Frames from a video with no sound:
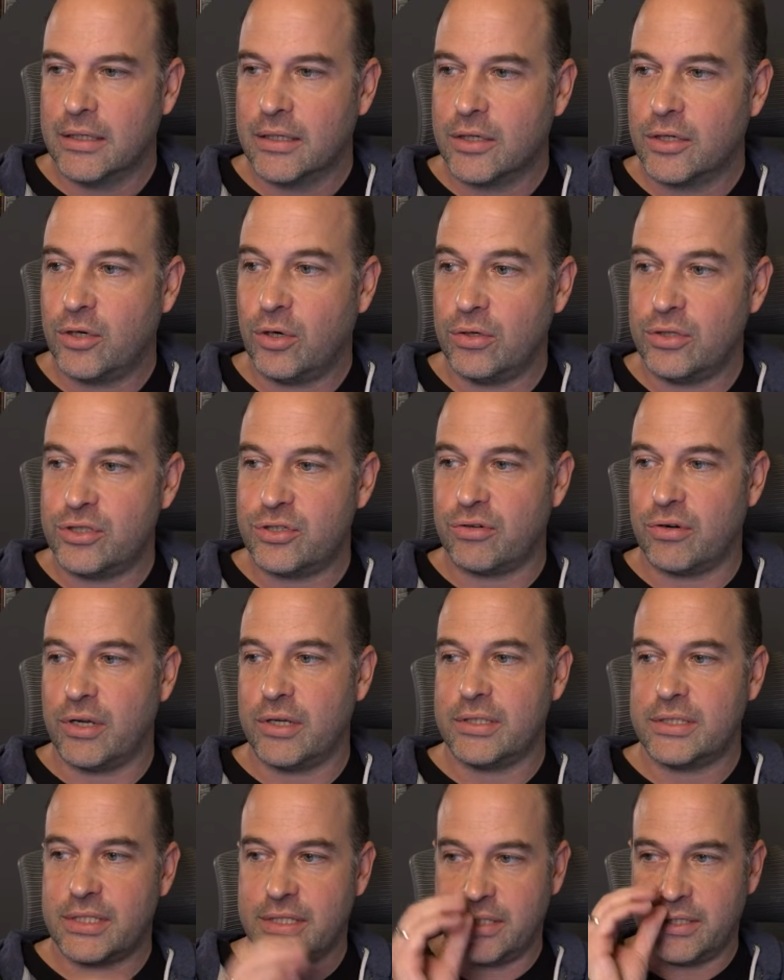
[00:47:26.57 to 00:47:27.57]

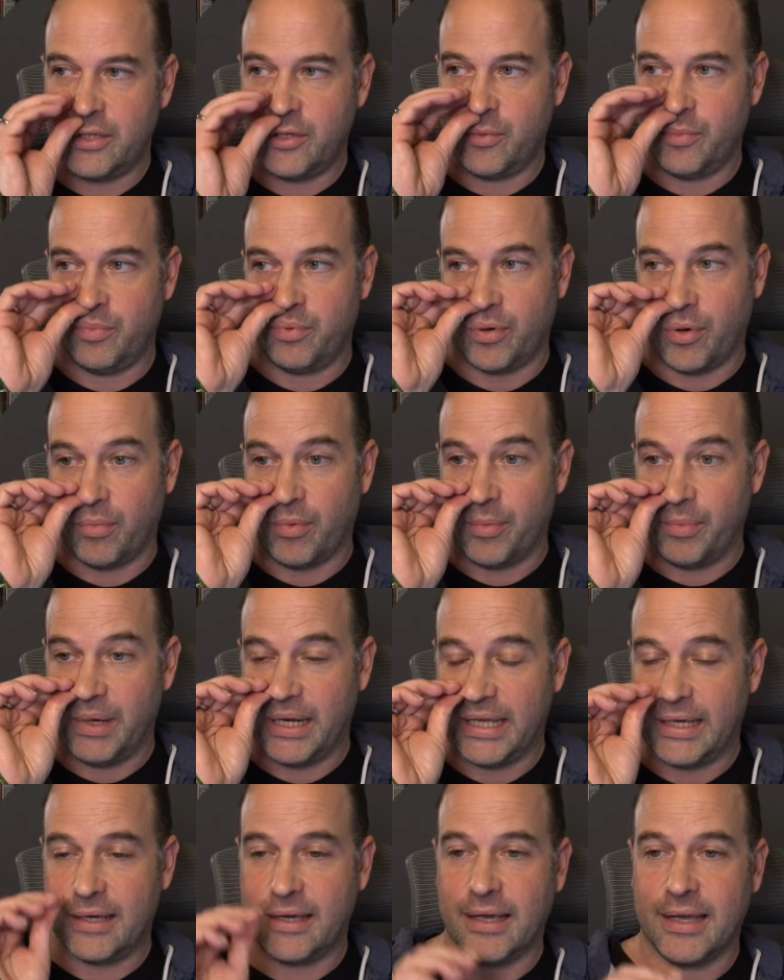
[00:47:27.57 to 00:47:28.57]
Contrast, you
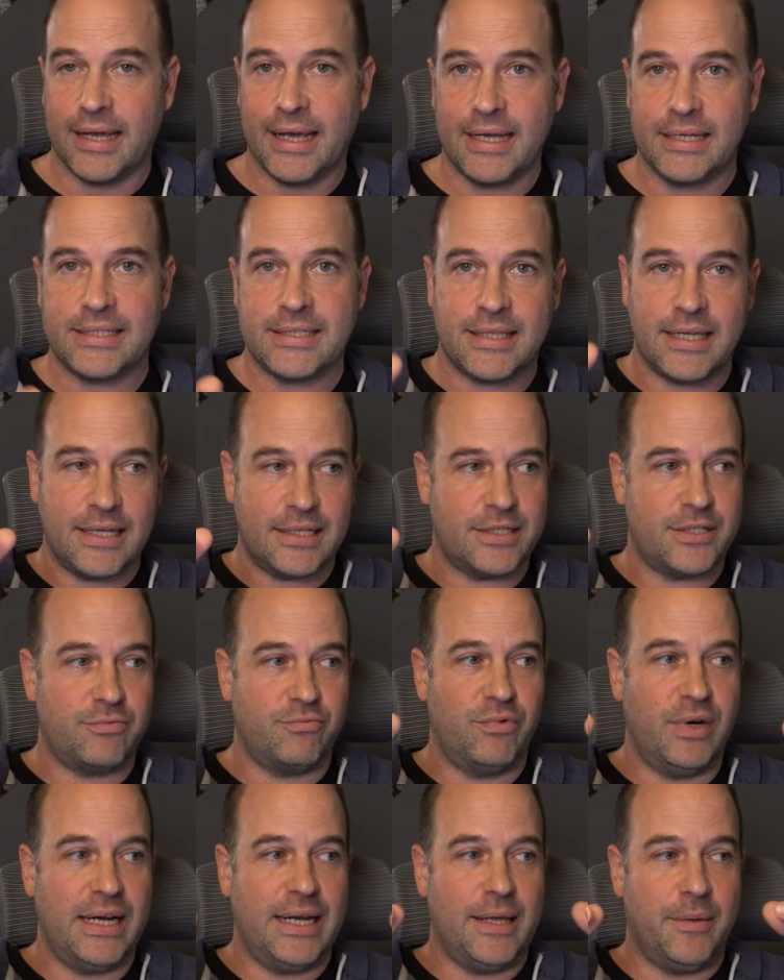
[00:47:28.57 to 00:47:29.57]
probably can guess, that's
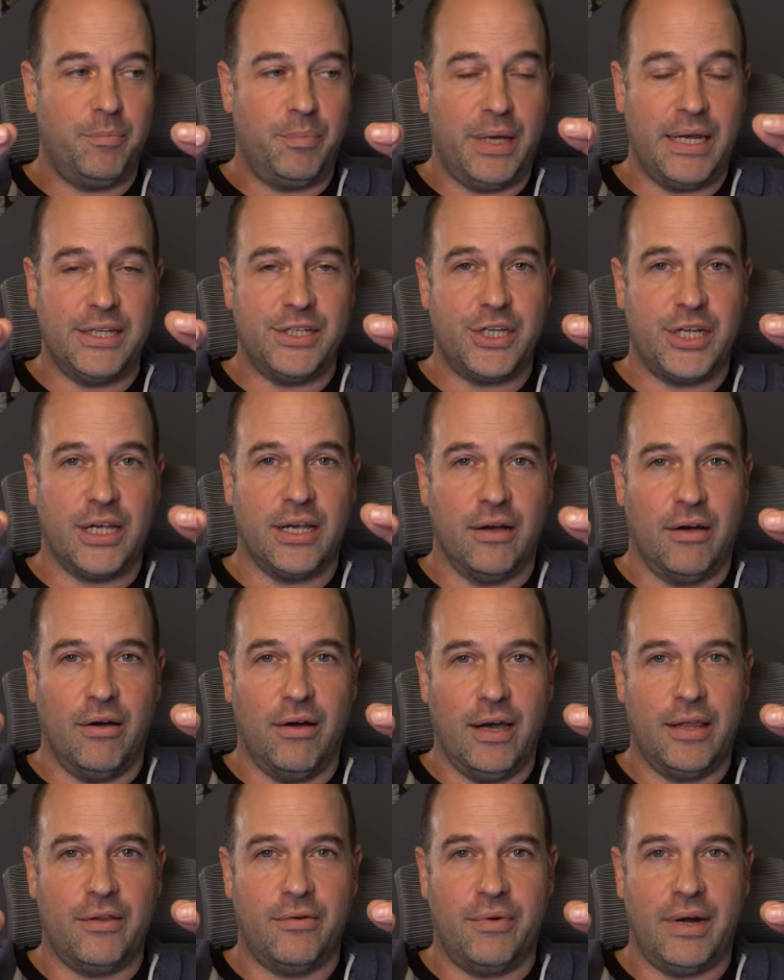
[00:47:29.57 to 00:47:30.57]
really pinching
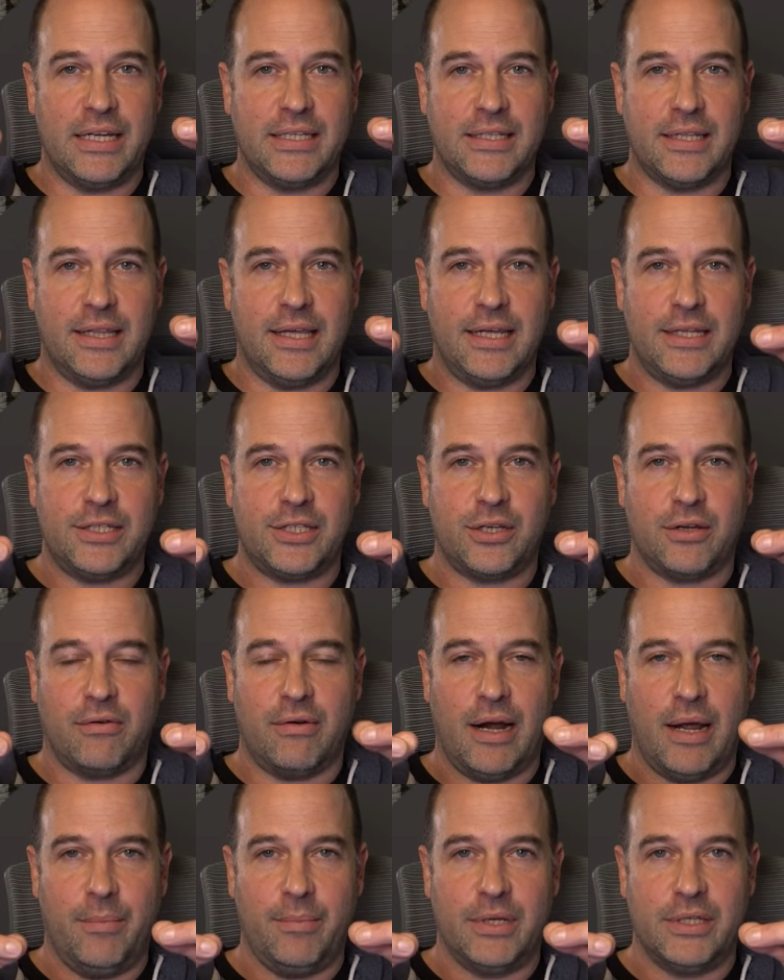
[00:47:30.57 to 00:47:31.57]
either ends of the
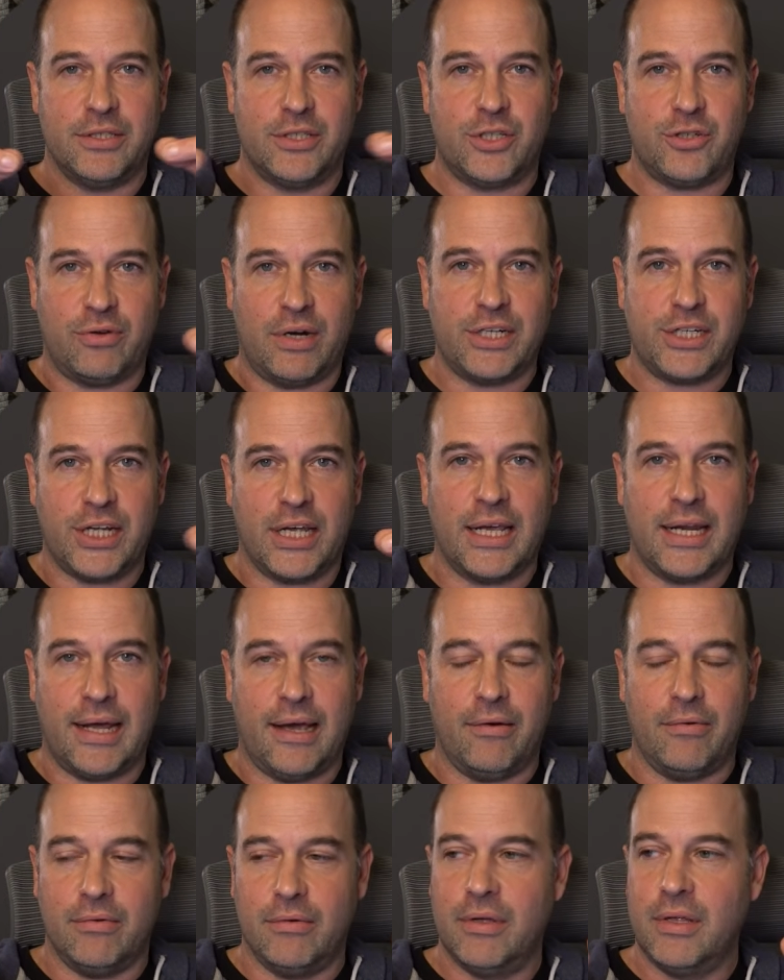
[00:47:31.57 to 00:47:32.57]
histogram and stretching it
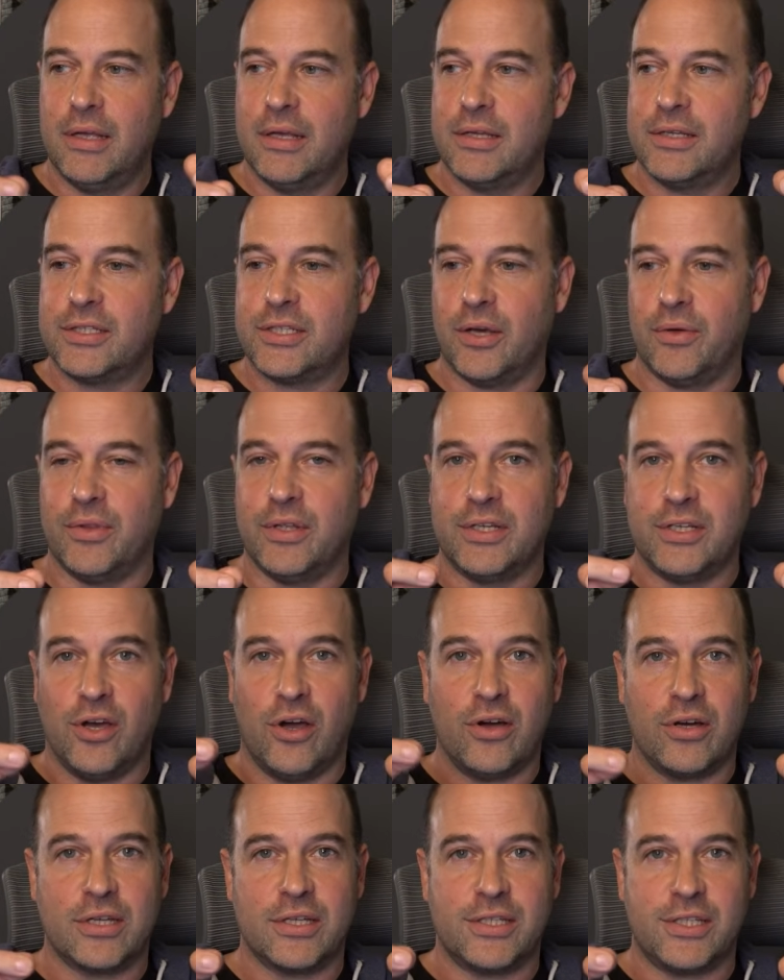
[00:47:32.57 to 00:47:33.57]
out. So the
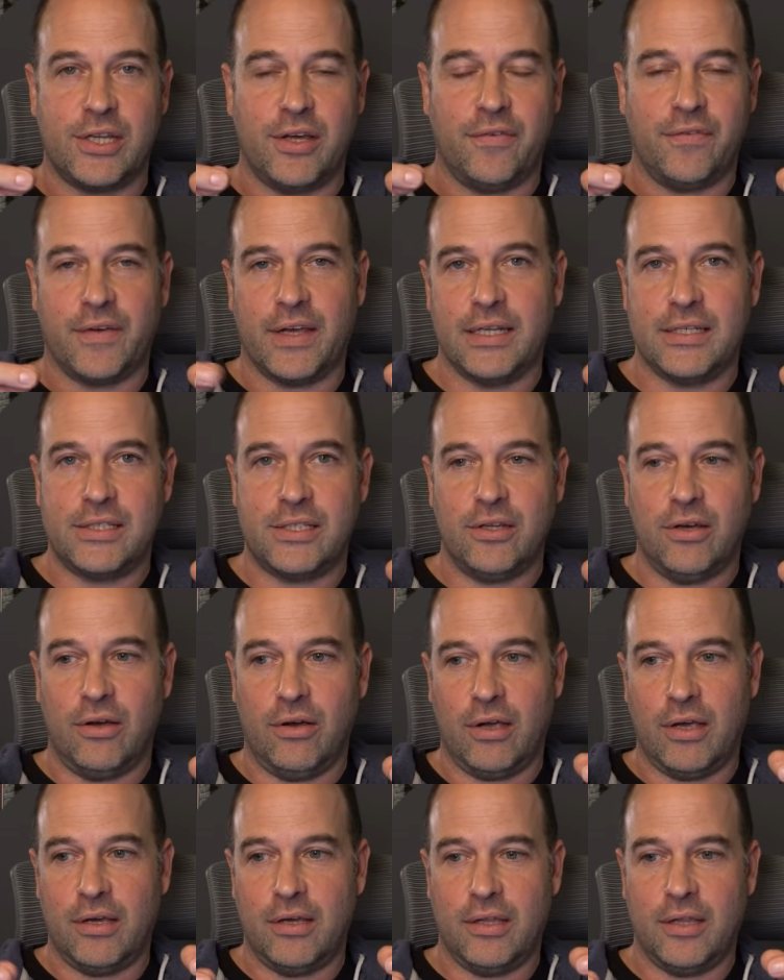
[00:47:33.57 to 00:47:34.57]
darker stuff gets
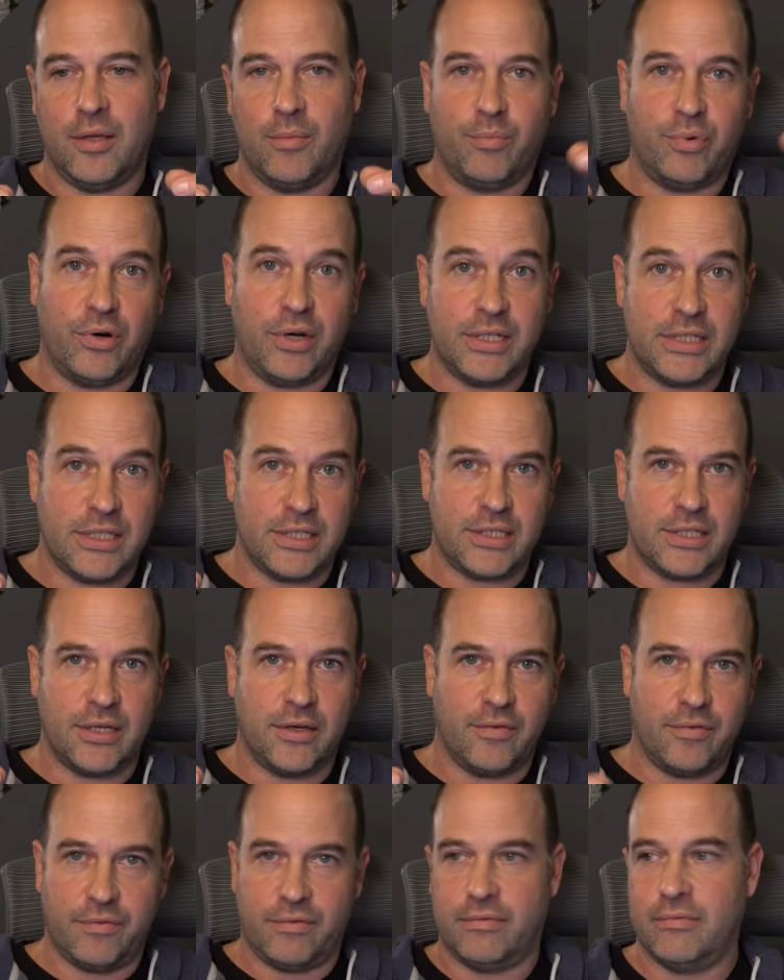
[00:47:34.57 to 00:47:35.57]
darker and the brighter
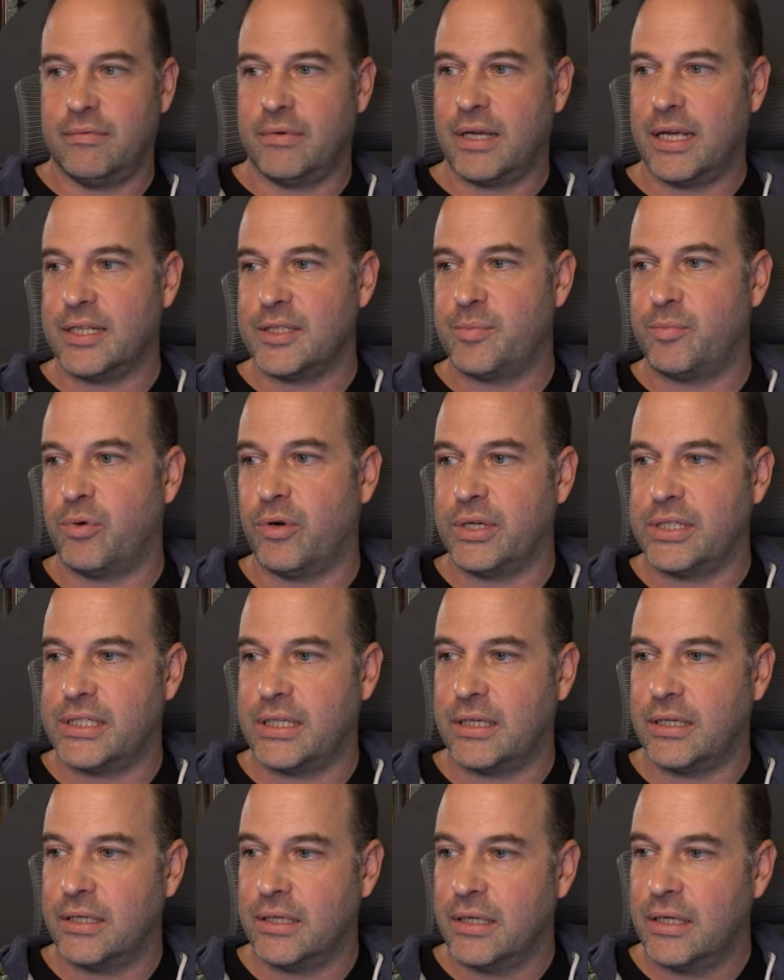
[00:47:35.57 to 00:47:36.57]
stuff gets brighter.